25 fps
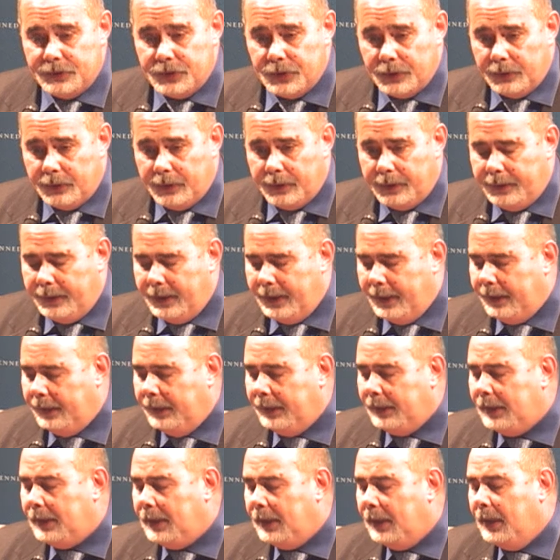
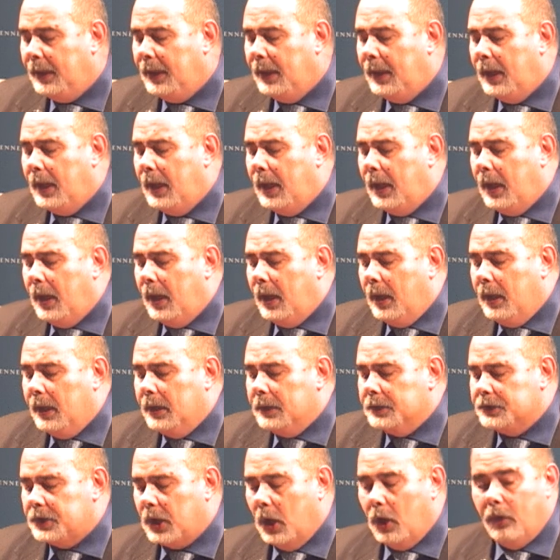journey.
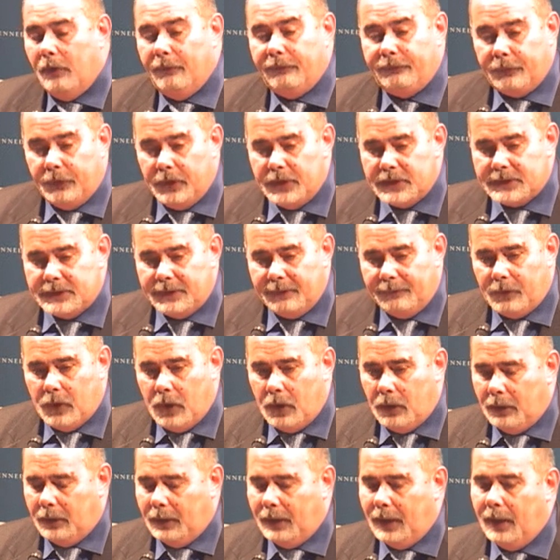So first of
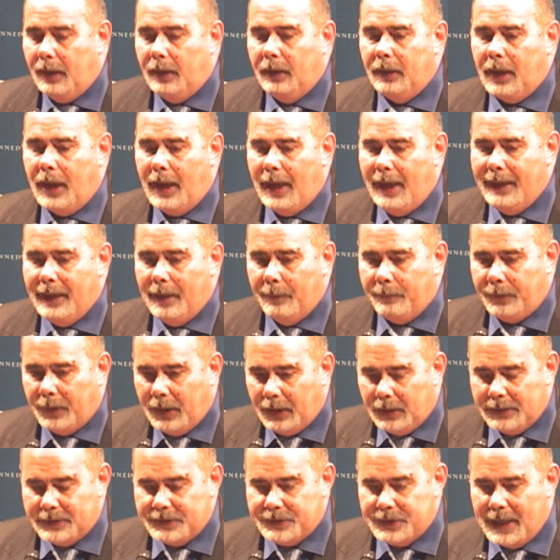all, I
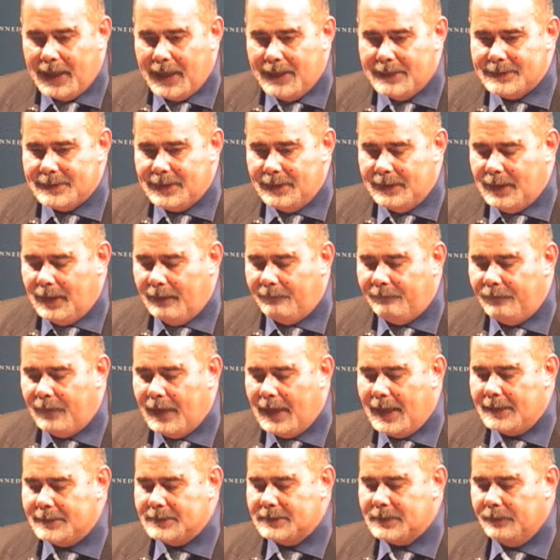apologize in
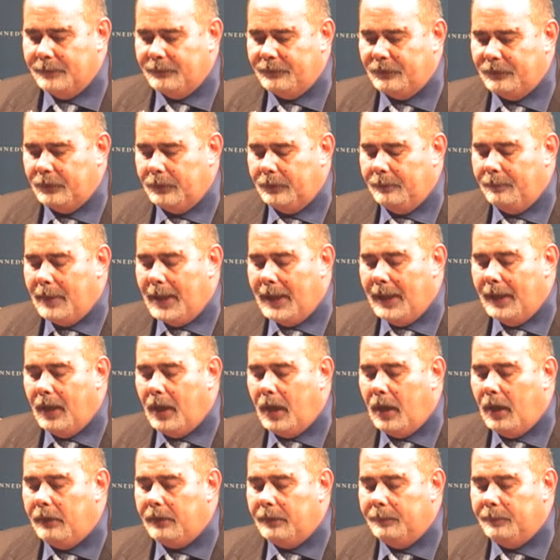advance for my
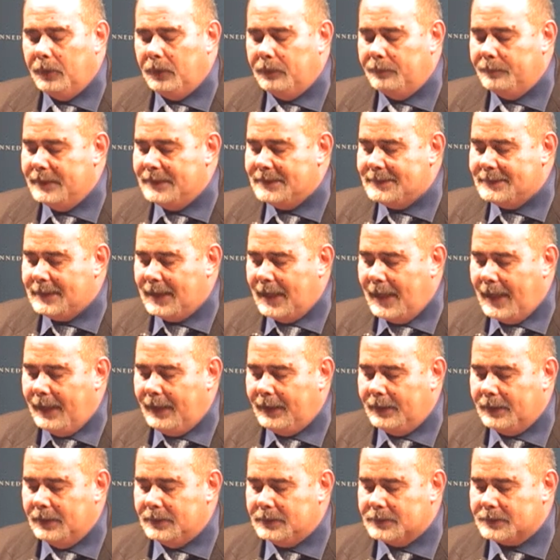horrible
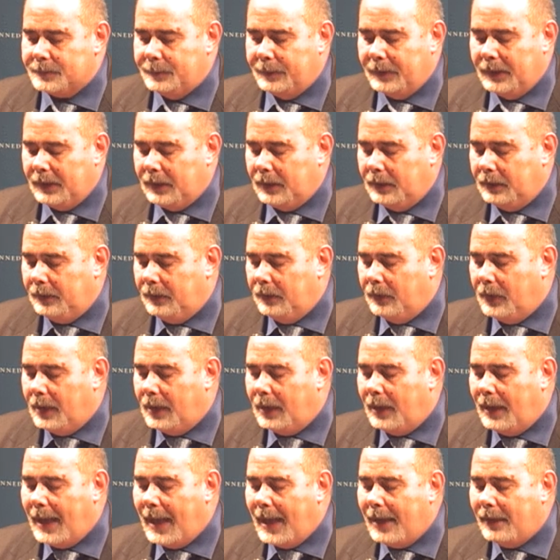mistake in speaking
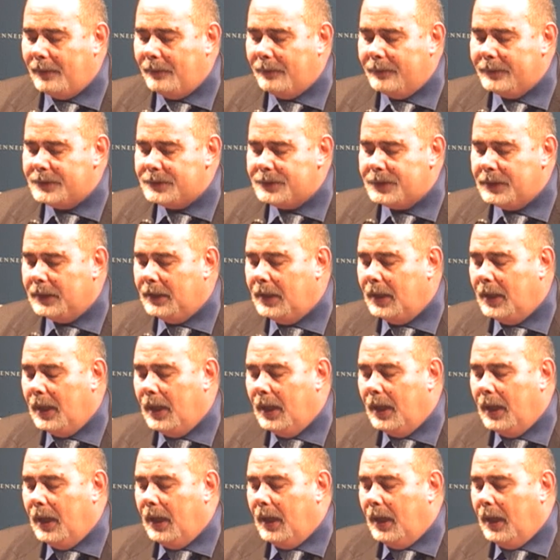your language.
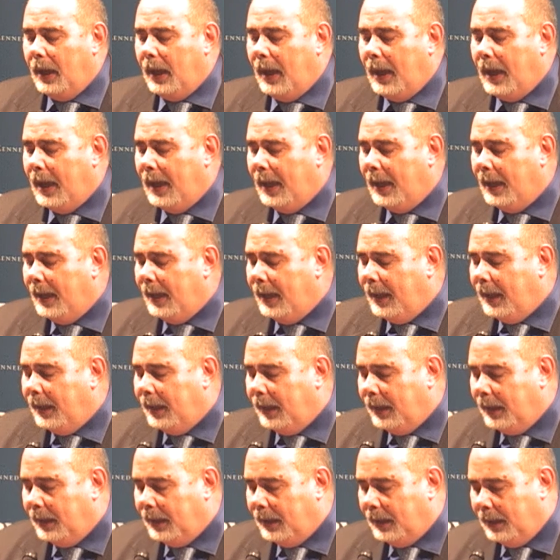
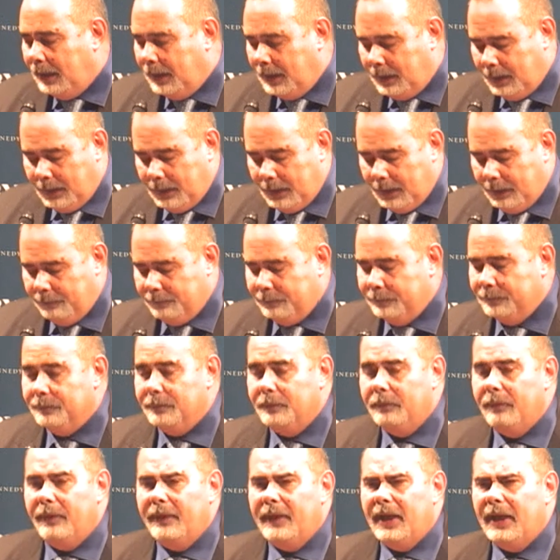I
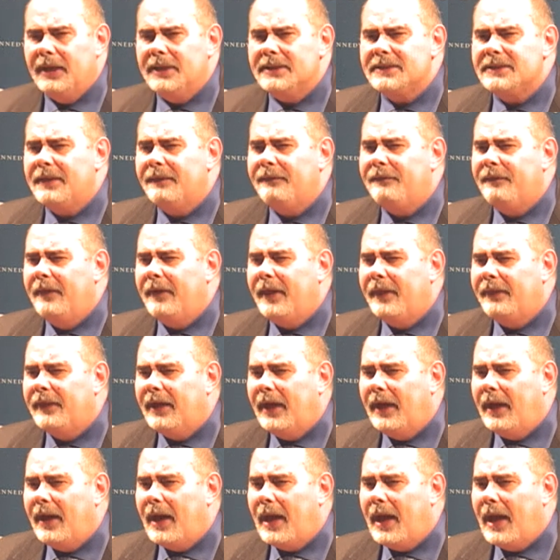is a,
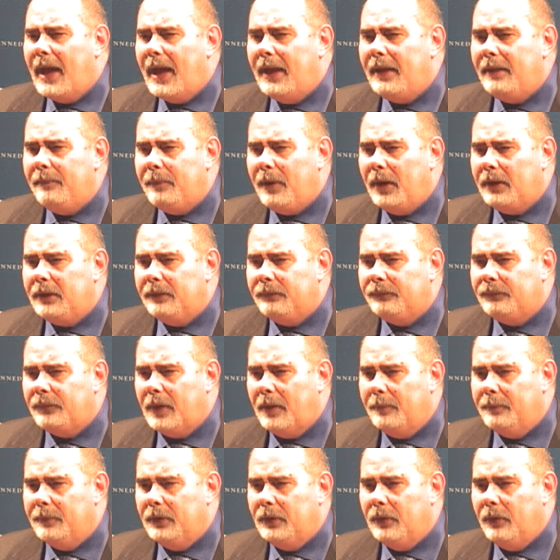there are anybody
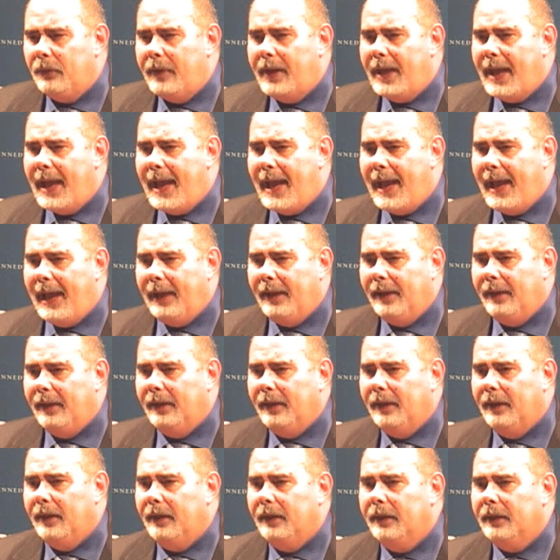from U K
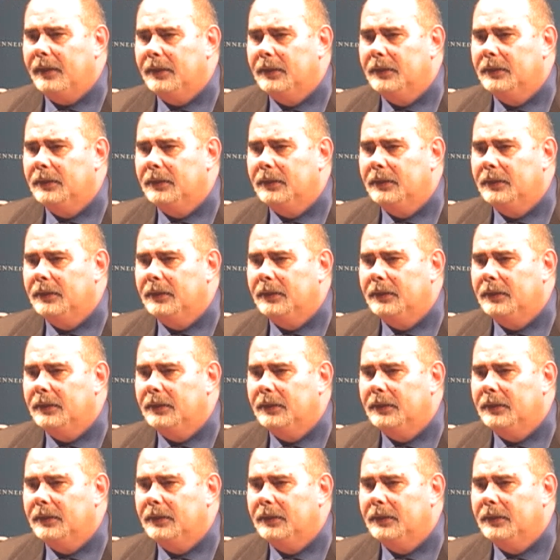here?